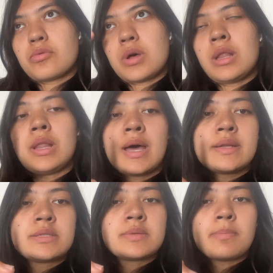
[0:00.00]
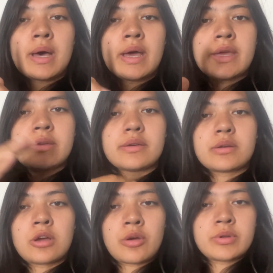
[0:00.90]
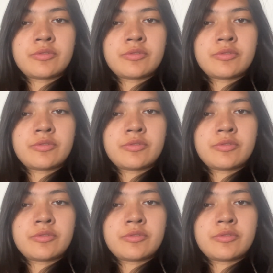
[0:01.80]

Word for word: aligns my current